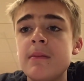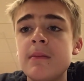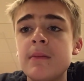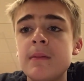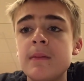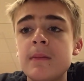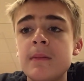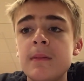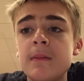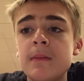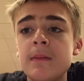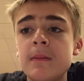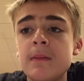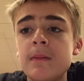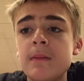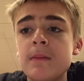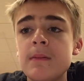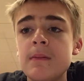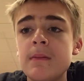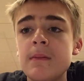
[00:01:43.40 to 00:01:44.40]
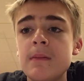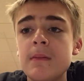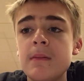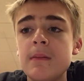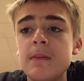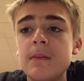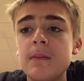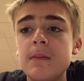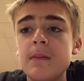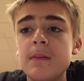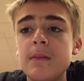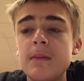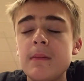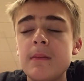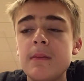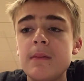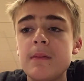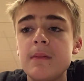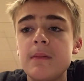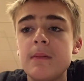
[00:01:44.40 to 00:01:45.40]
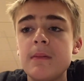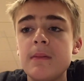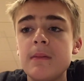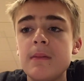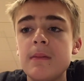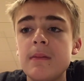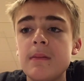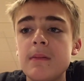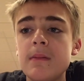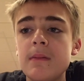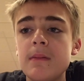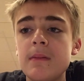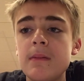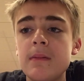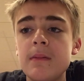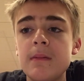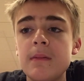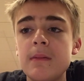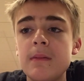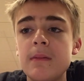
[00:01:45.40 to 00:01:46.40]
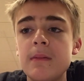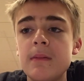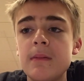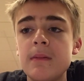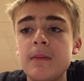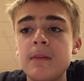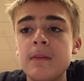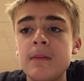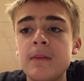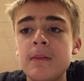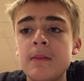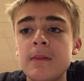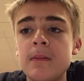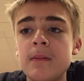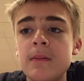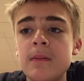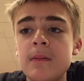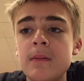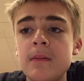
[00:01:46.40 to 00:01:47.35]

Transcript: No one is speaking in this clip.